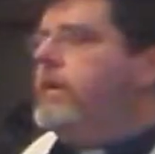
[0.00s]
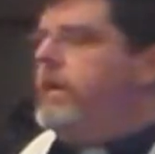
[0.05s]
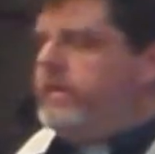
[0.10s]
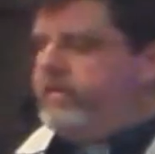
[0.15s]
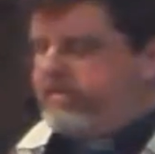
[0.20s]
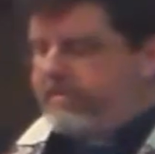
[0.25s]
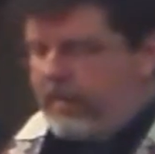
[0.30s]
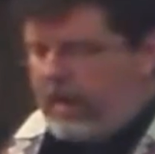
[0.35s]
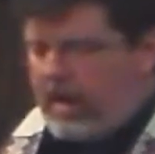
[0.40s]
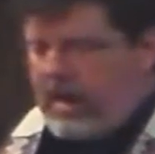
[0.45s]
It
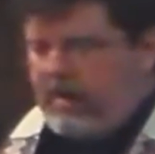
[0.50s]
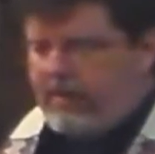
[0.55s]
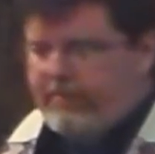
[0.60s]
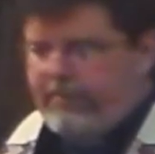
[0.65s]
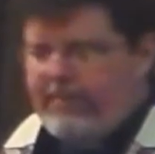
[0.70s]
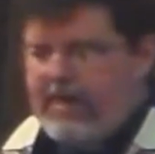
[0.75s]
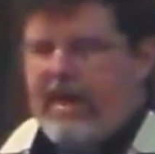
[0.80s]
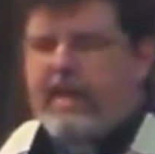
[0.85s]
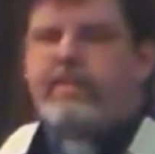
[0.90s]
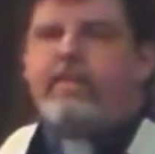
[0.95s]
is
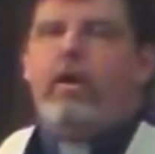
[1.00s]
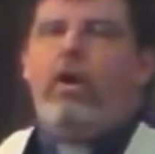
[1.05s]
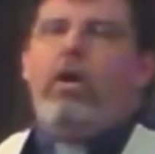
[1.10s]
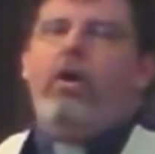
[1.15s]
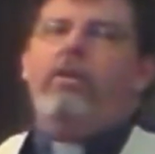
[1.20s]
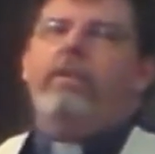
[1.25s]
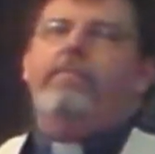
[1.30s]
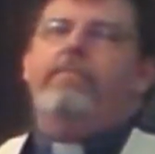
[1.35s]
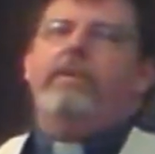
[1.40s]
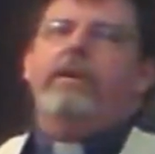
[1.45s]
love at the
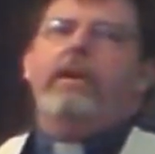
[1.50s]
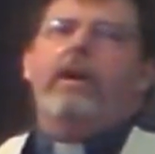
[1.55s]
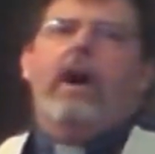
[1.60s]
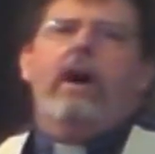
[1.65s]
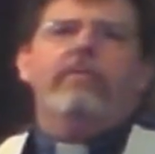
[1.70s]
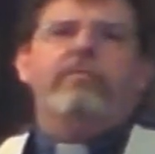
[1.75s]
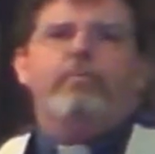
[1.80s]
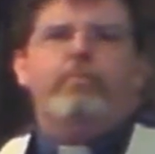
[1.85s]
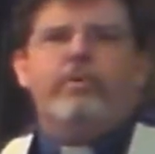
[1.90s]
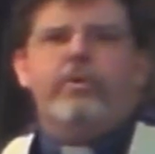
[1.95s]
heart of the
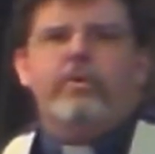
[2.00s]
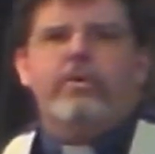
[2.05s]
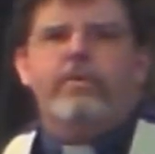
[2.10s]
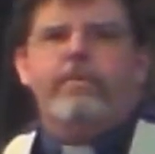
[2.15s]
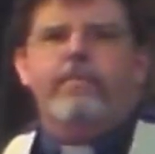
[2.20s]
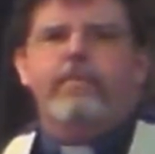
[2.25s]
gospel.